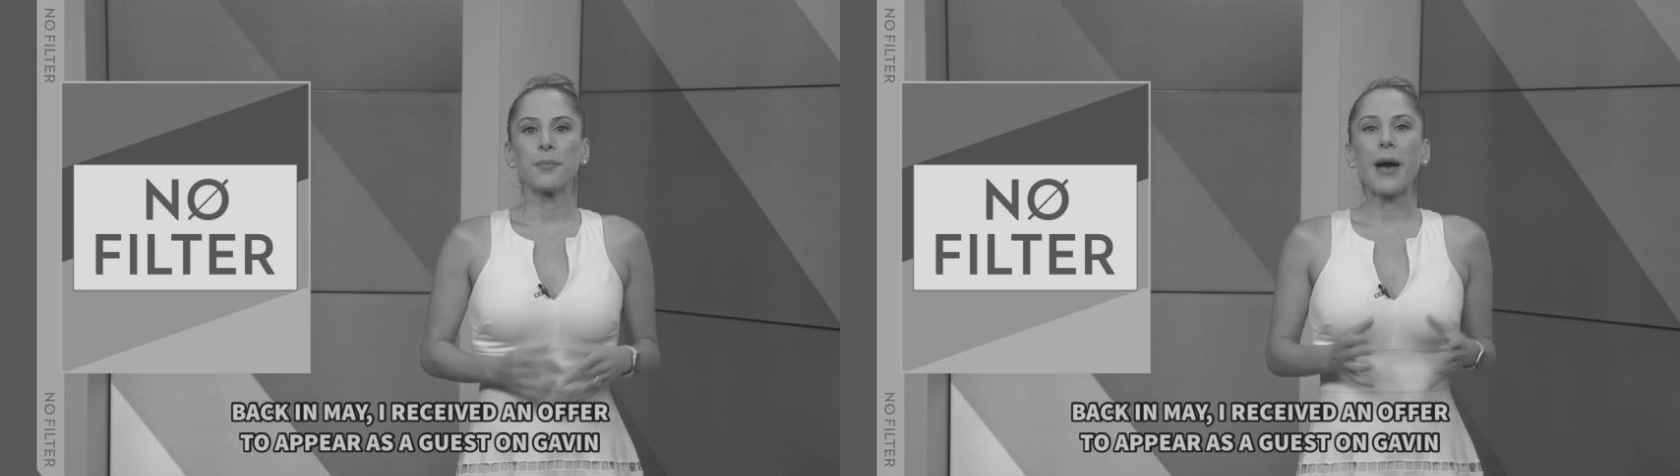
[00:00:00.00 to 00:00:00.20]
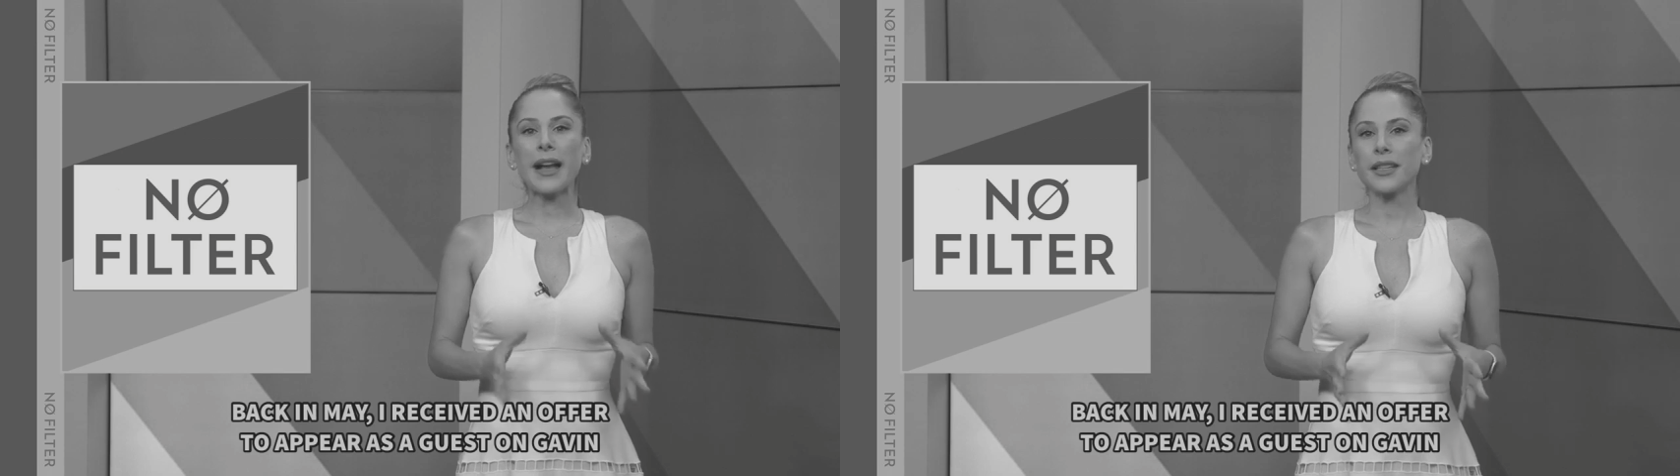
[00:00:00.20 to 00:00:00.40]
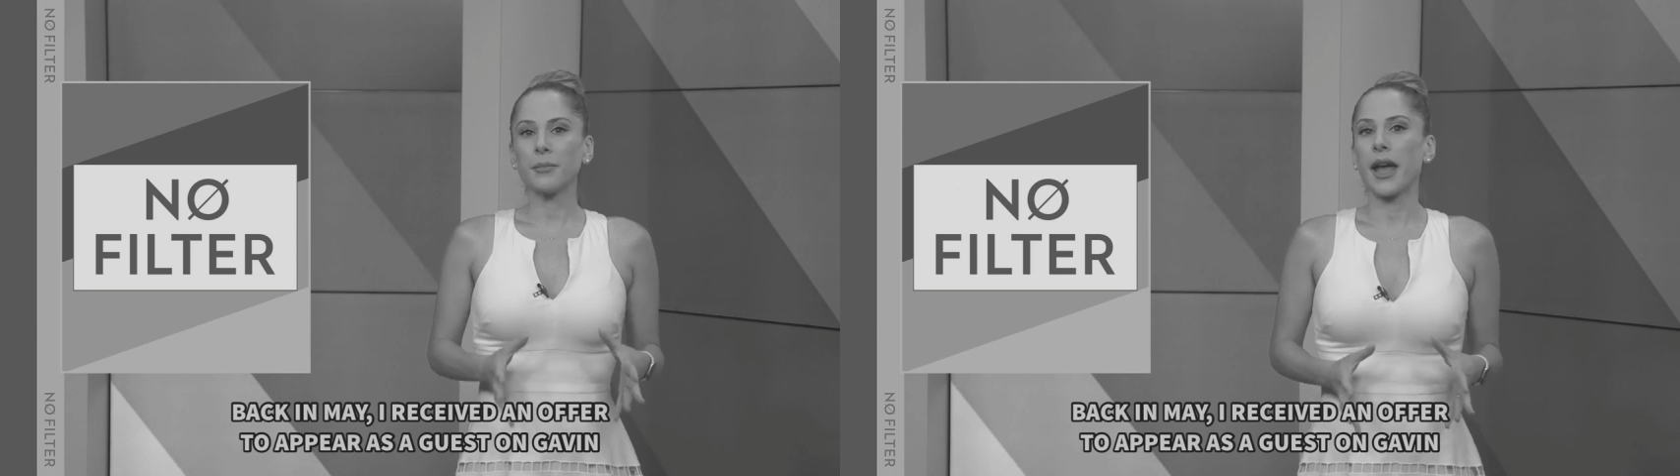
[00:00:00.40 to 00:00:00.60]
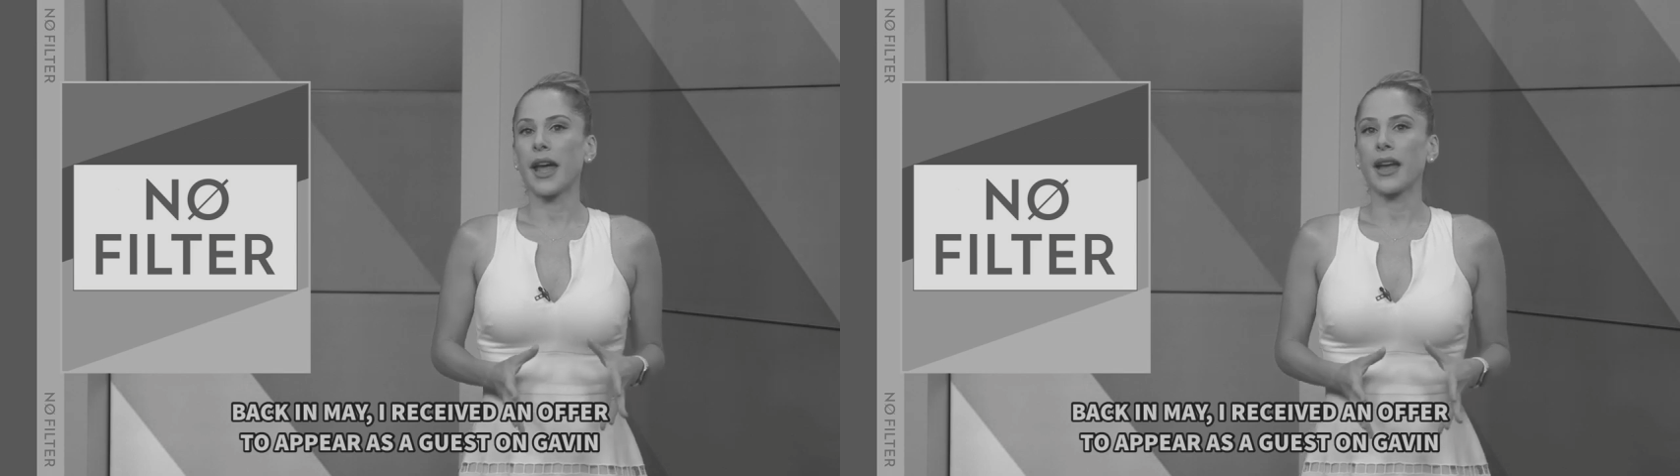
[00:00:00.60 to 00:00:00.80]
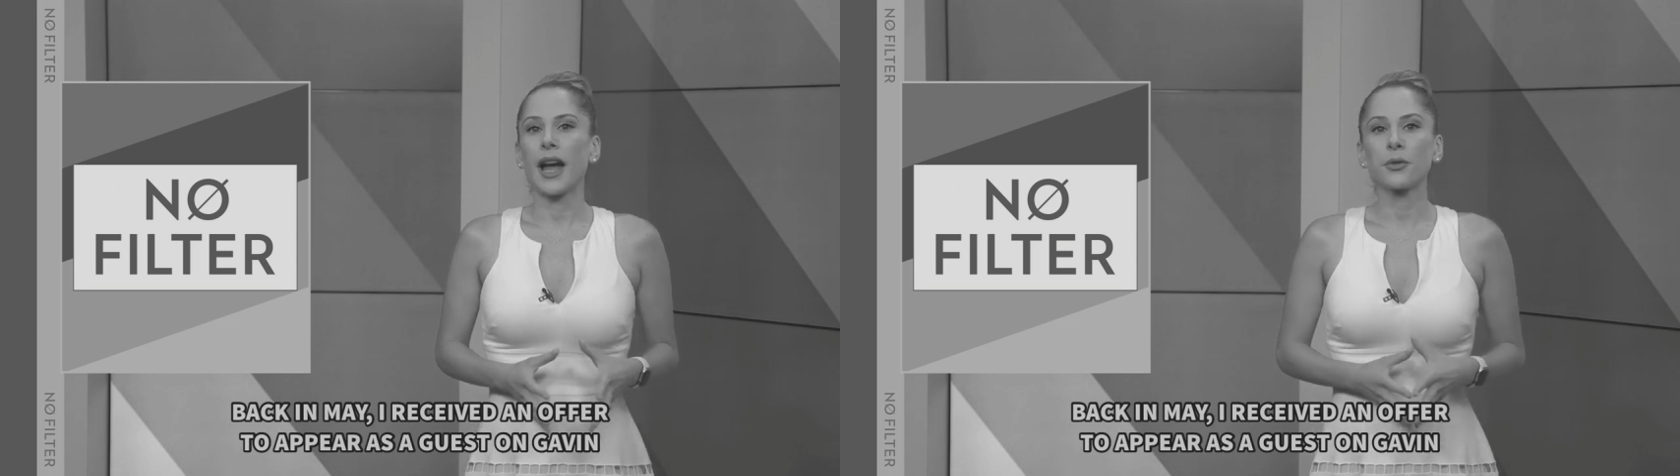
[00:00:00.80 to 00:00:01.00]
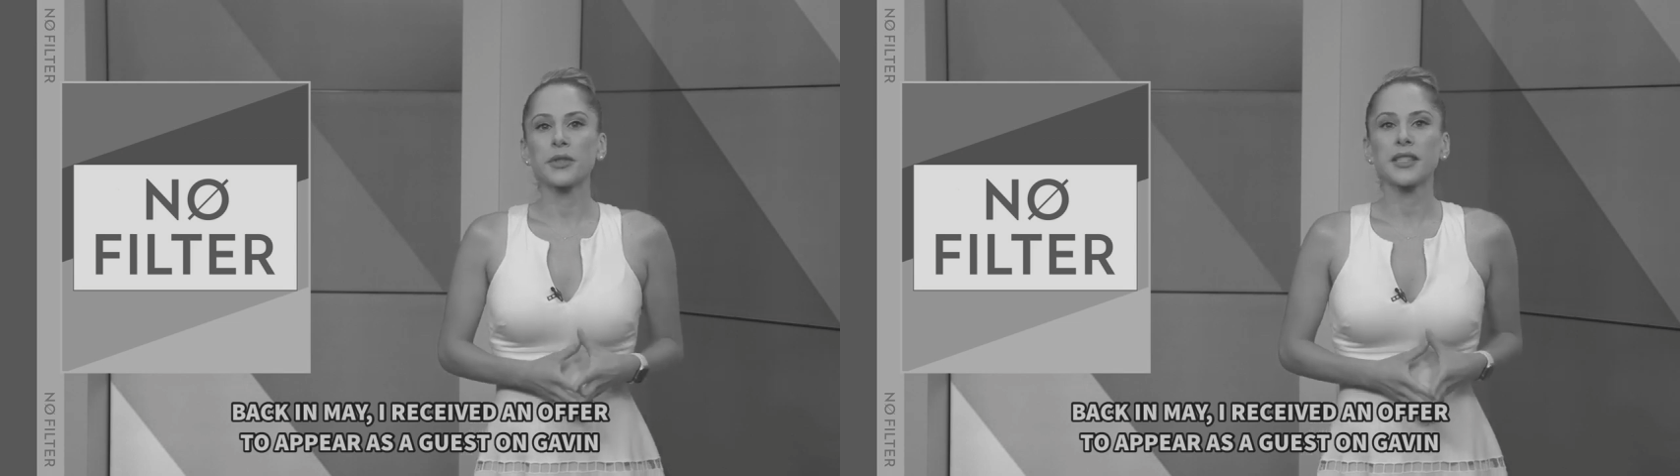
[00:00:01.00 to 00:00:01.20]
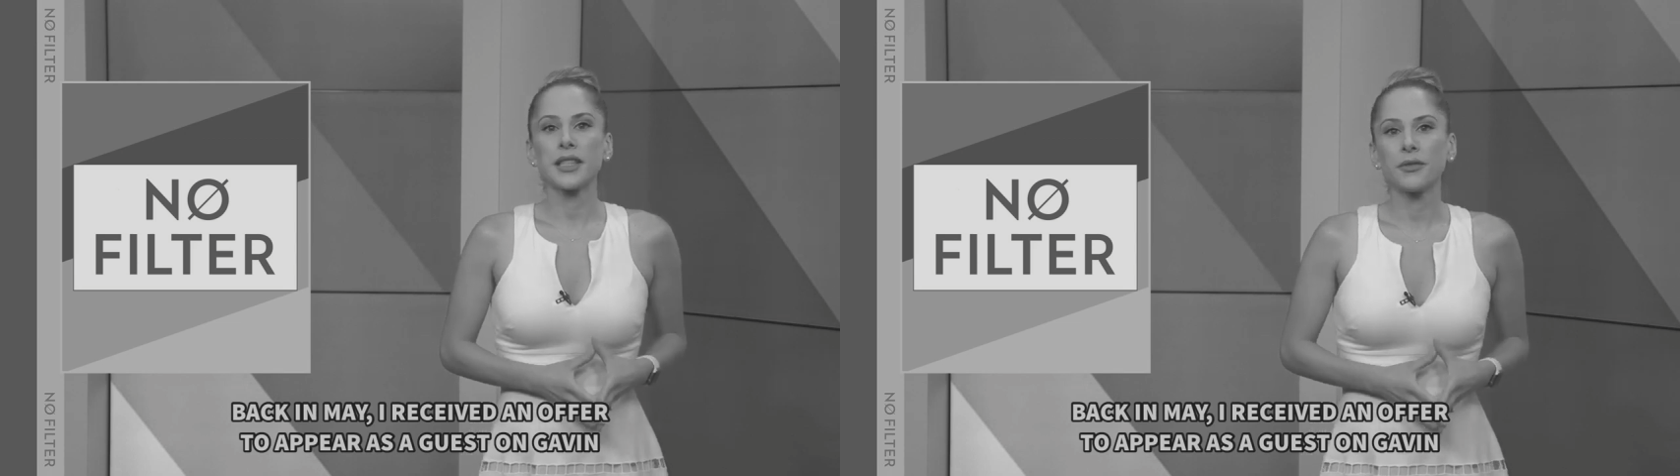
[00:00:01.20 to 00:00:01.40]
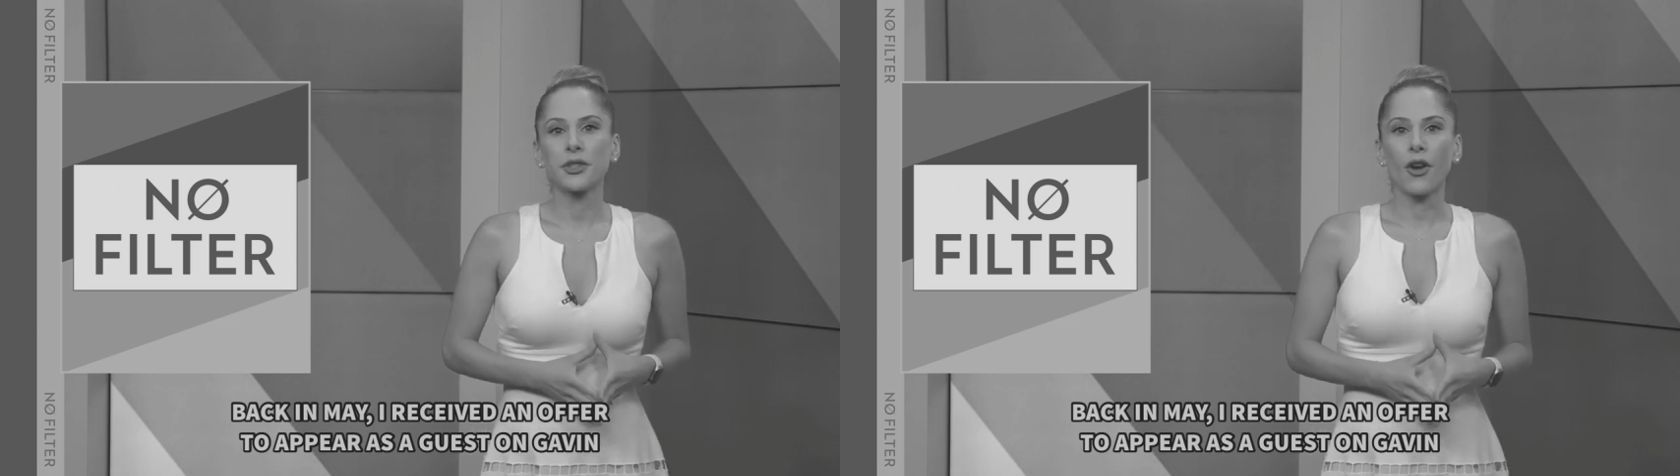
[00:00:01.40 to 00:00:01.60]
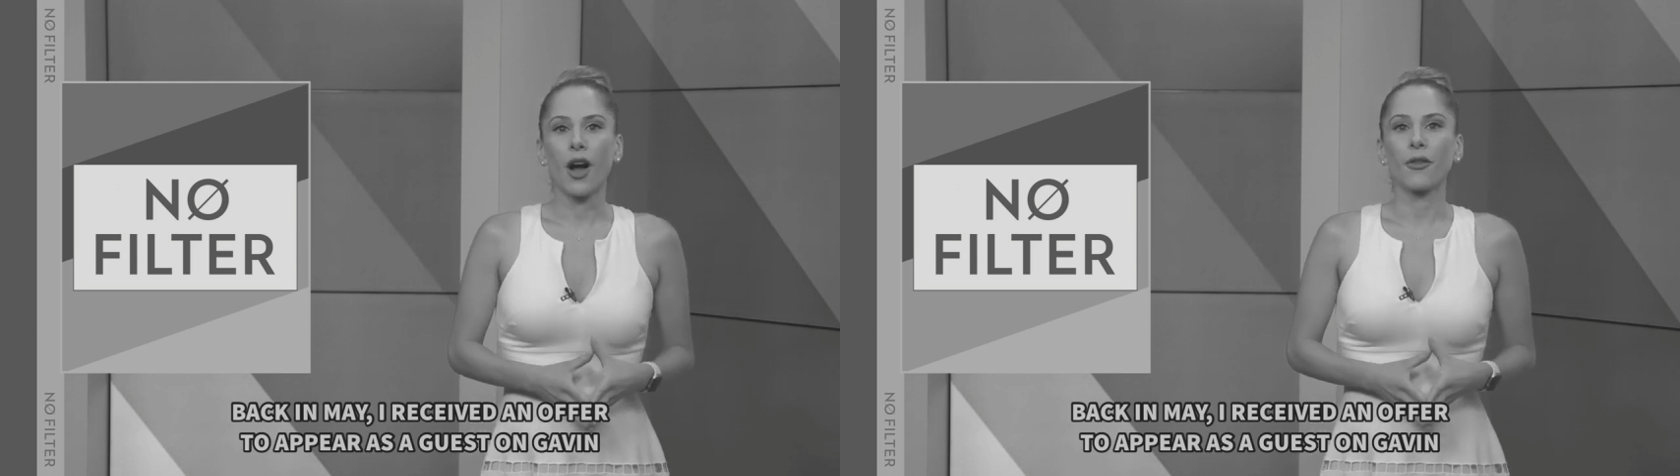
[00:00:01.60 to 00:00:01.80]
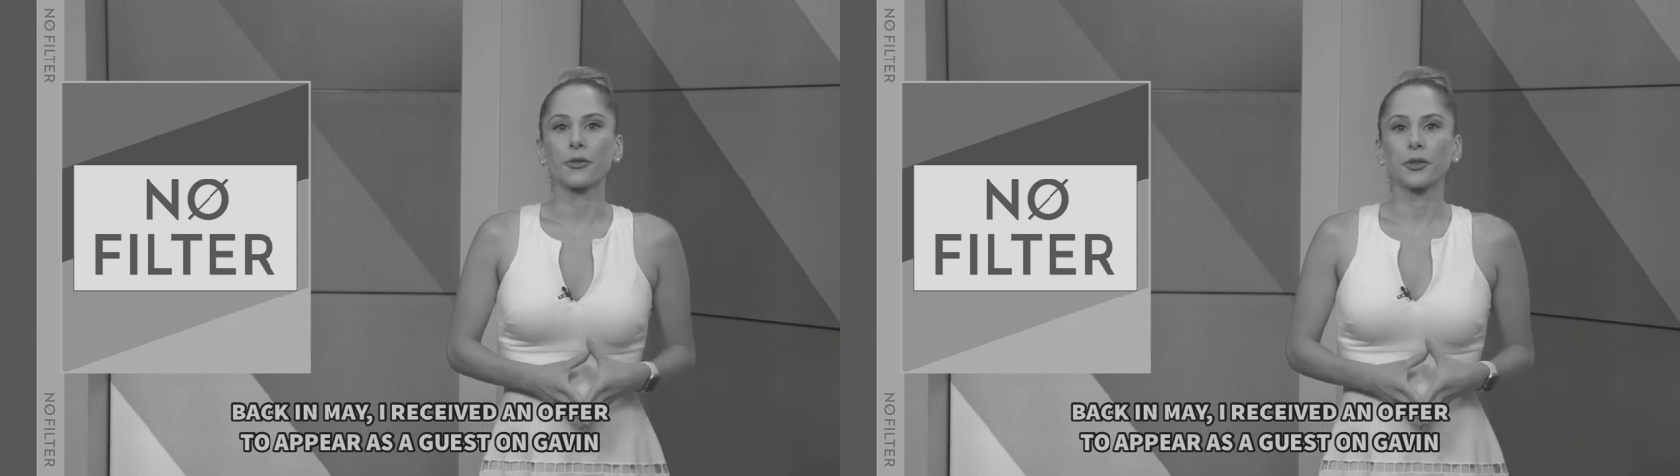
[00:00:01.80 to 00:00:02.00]
Back in May, I received an
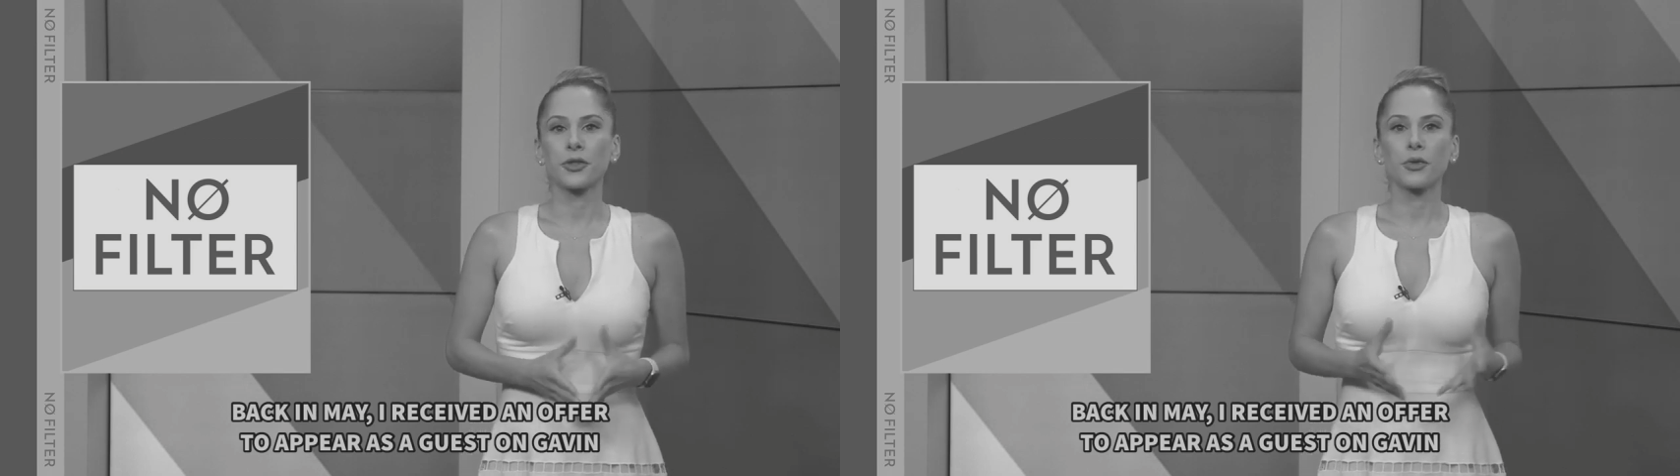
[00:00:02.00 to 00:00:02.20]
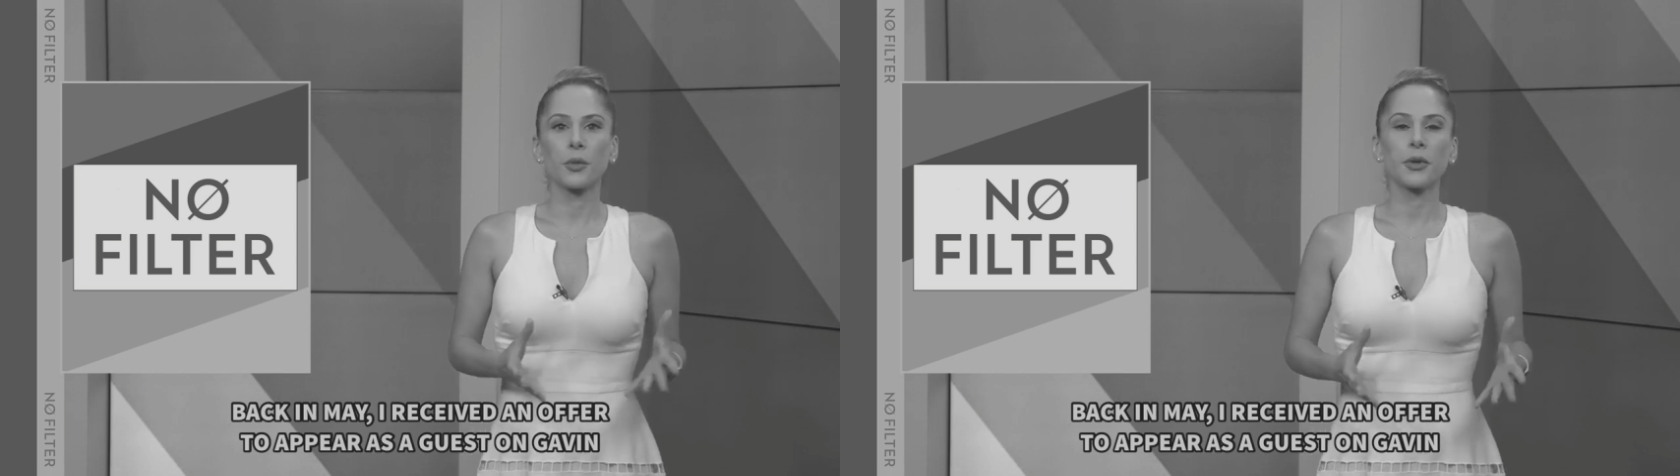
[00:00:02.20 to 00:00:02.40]
offer to